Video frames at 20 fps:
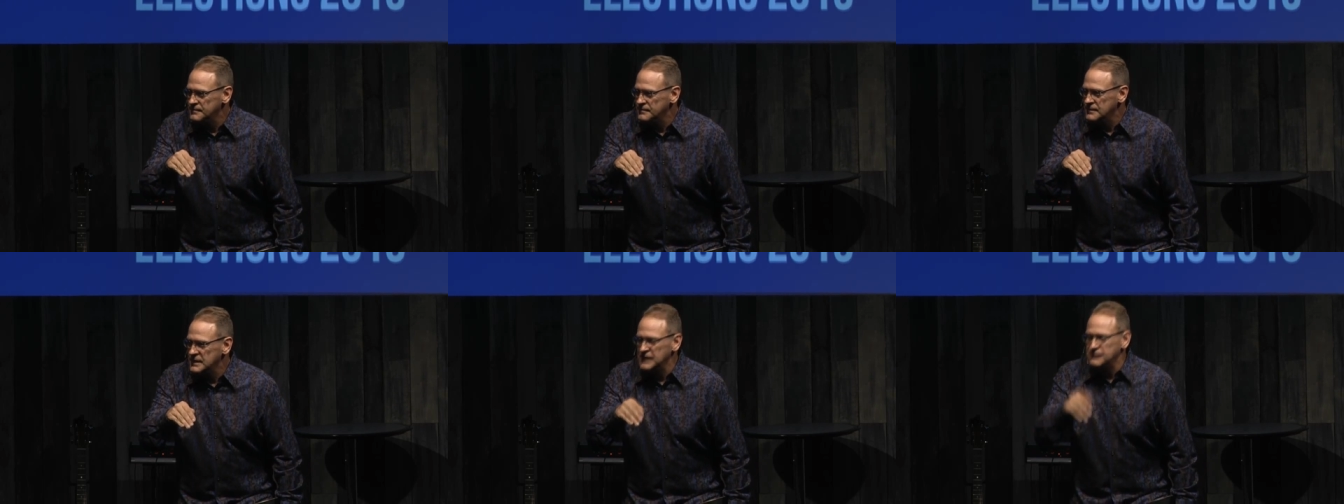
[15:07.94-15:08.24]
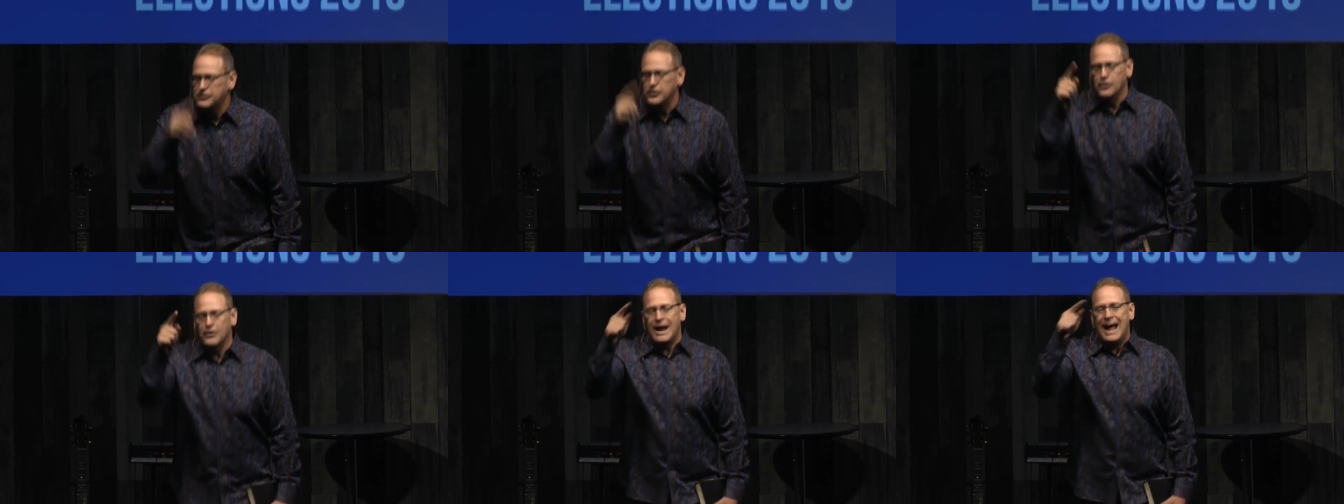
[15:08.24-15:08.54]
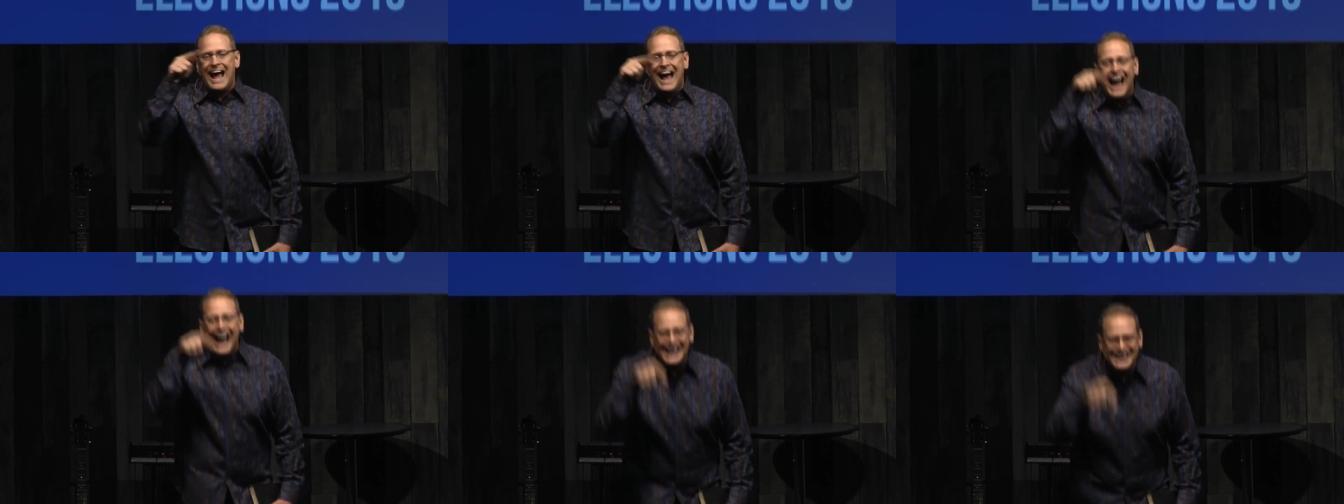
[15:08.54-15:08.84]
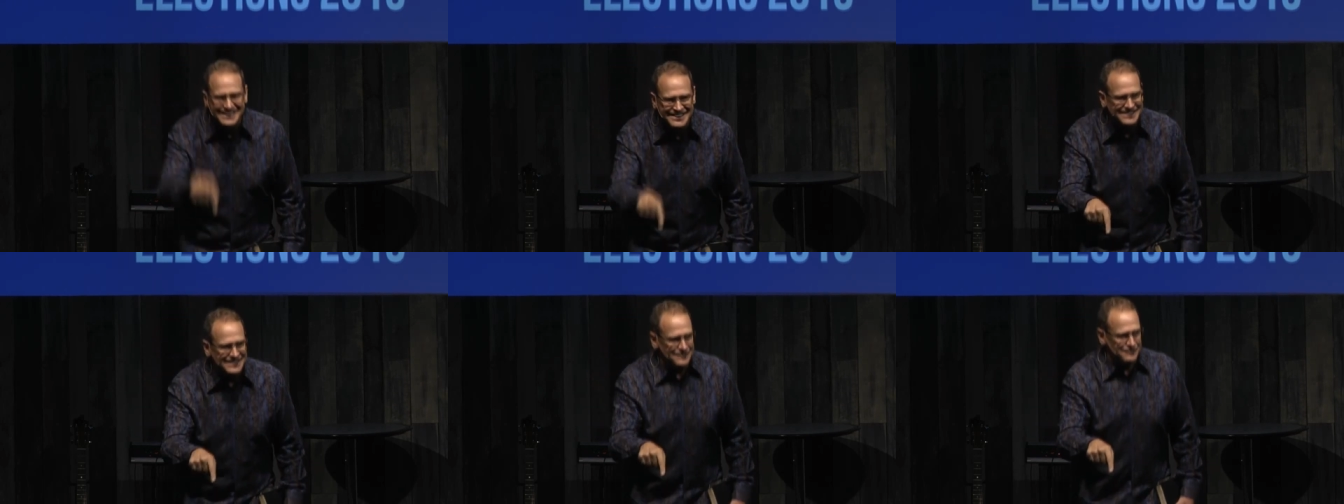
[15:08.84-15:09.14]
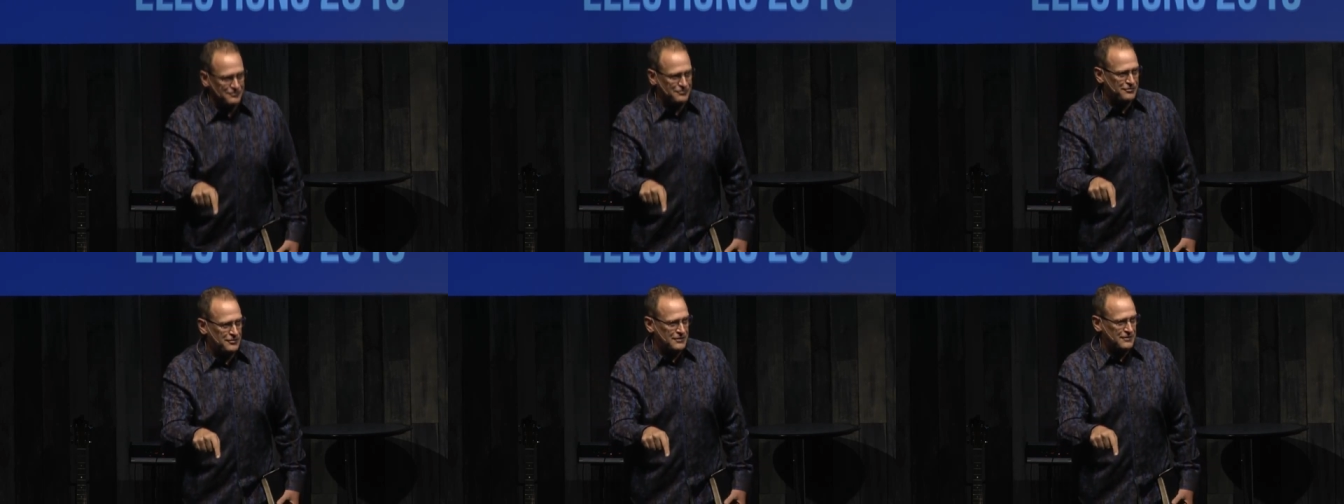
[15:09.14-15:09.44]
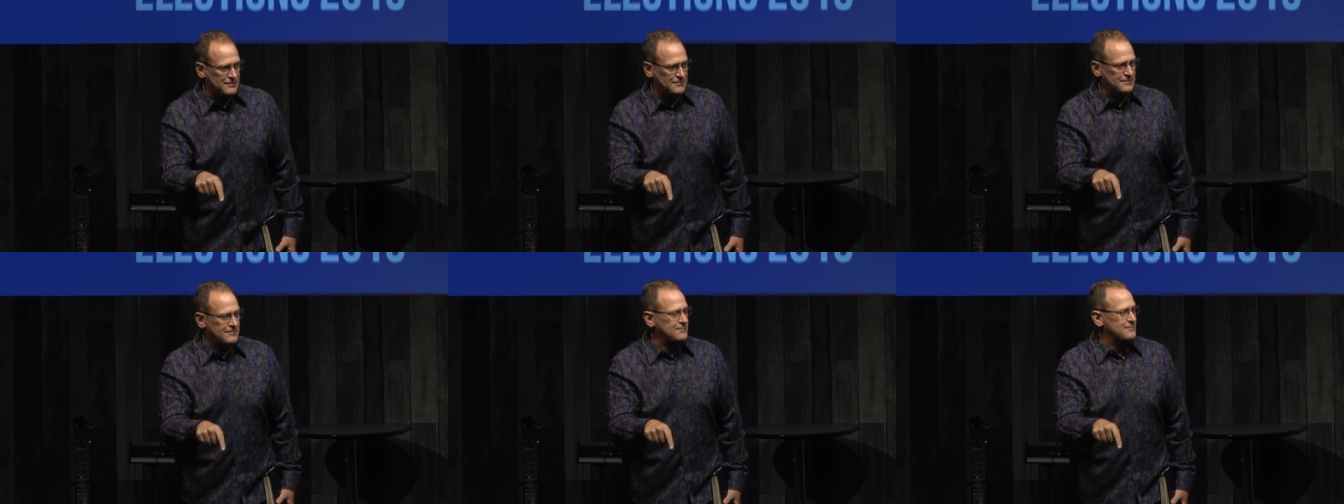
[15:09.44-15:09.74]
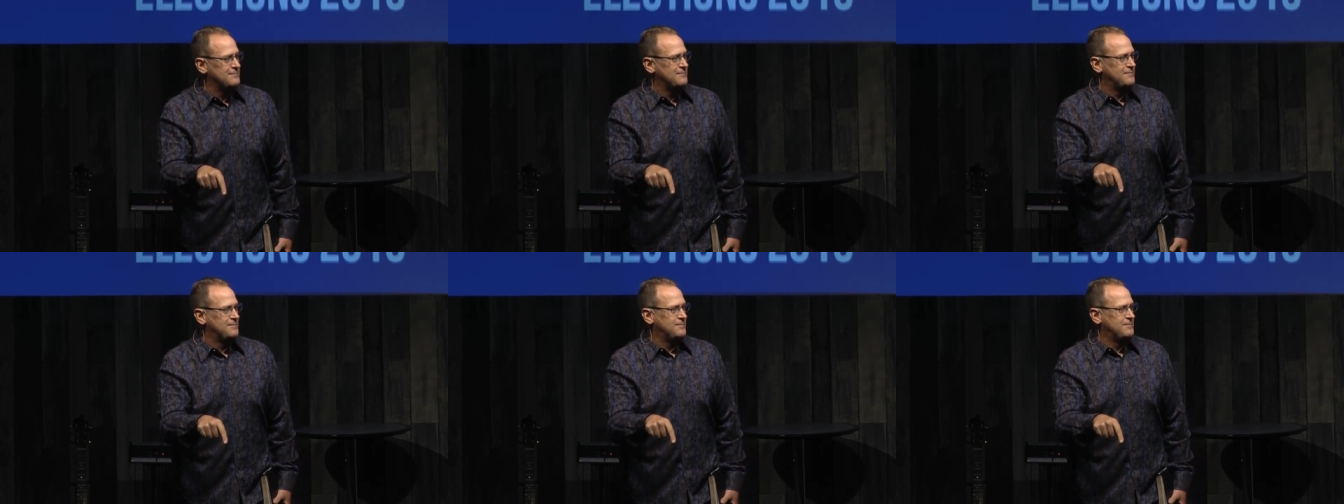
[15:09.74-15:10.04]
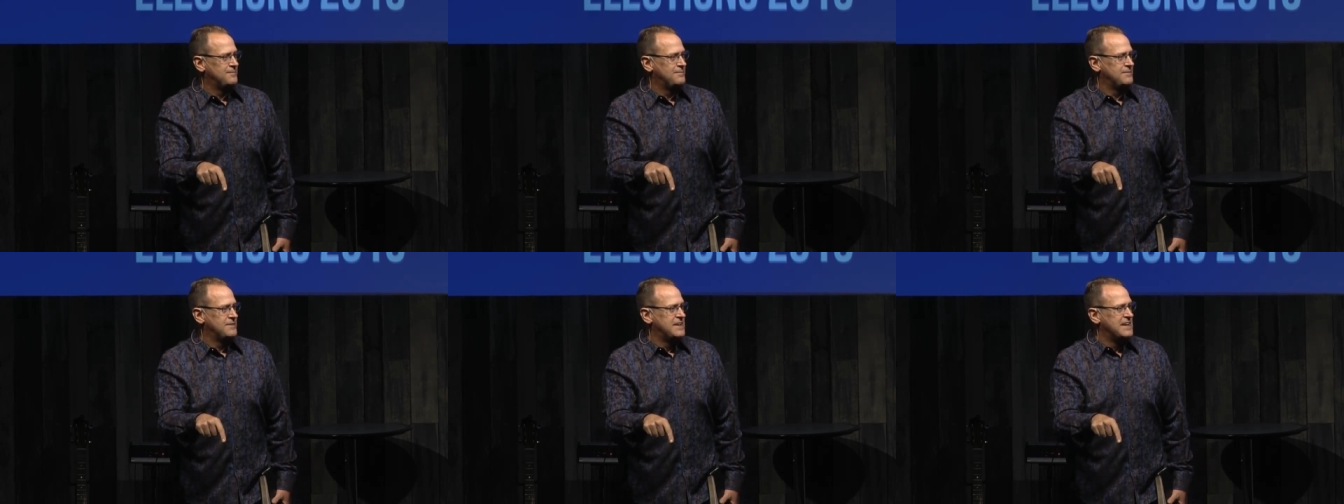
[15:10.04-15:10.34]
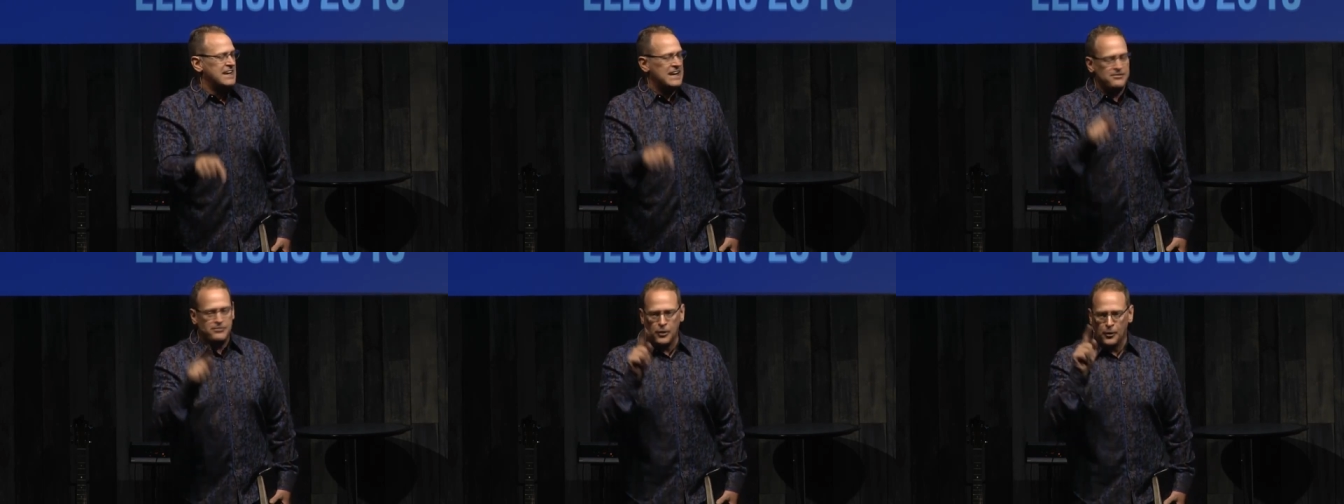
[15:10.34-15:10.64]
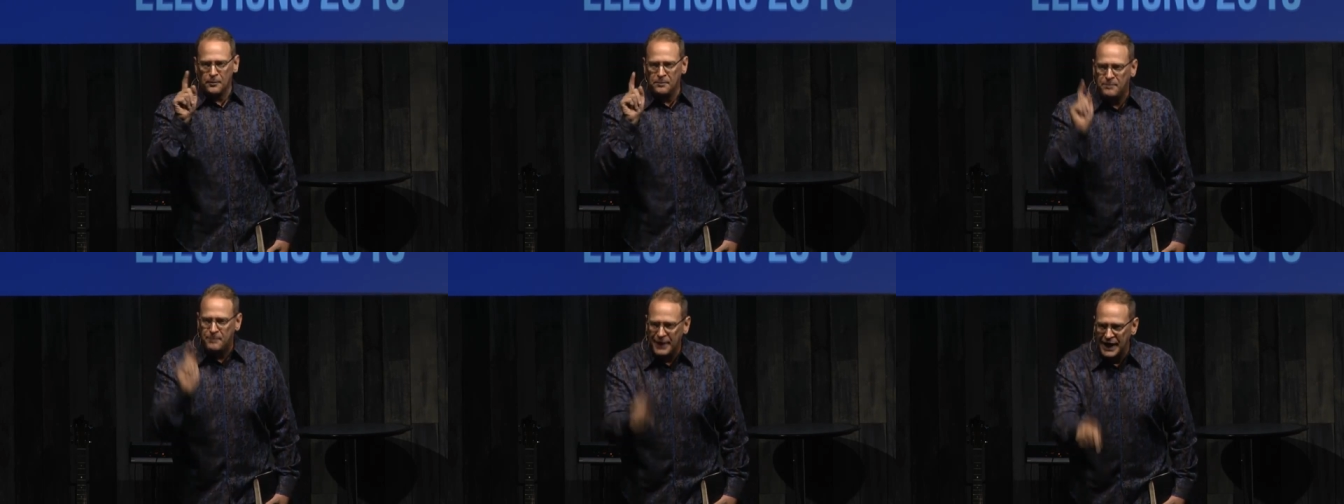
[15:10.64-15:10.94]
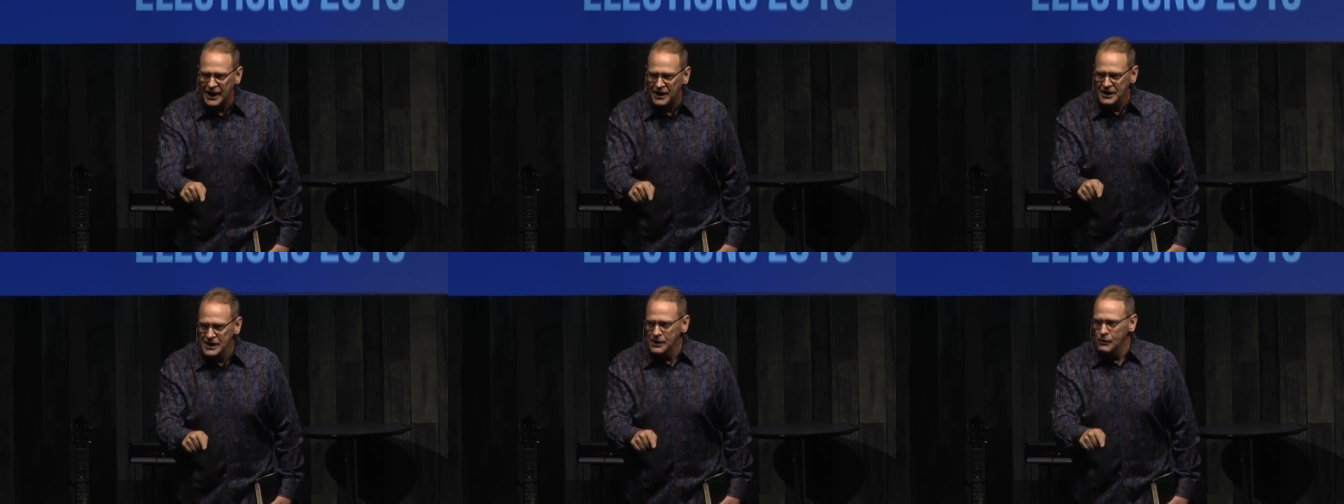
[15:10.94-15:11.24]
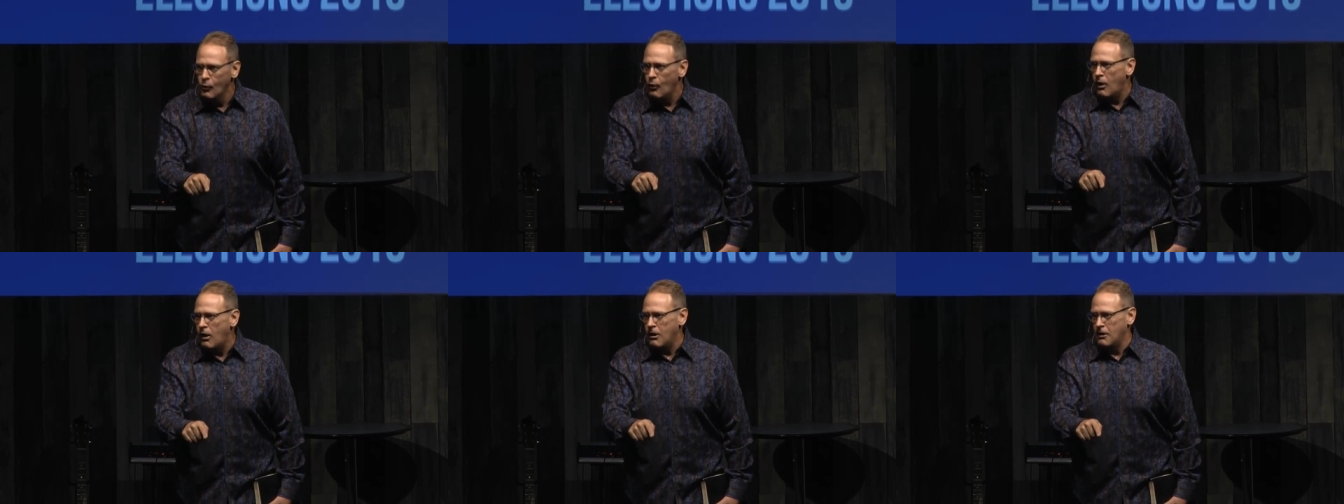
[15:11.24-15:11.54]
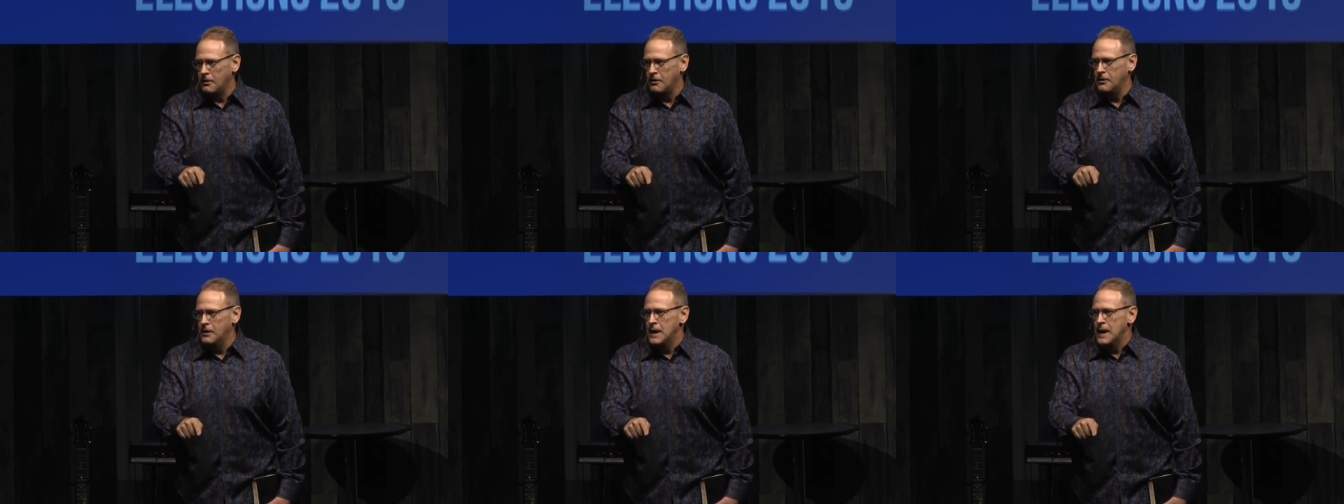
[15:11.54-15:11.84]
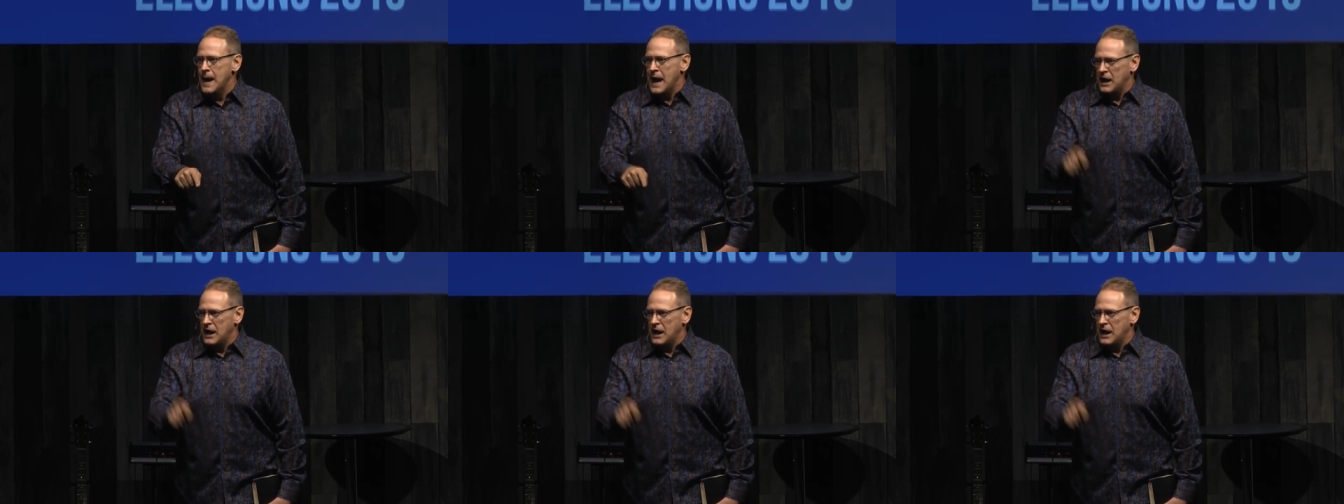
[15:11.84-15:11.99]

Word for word: If you're active. If you're bailing water